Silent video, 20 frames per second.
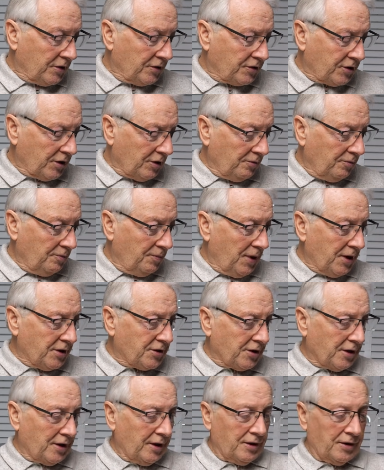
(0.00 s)
So
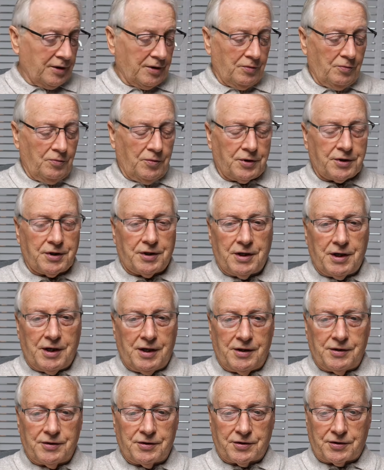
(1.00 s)
basically what it
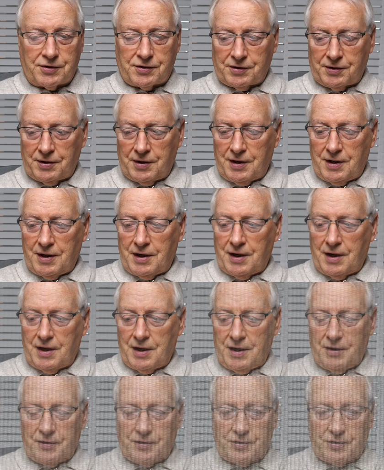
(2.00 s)
is, you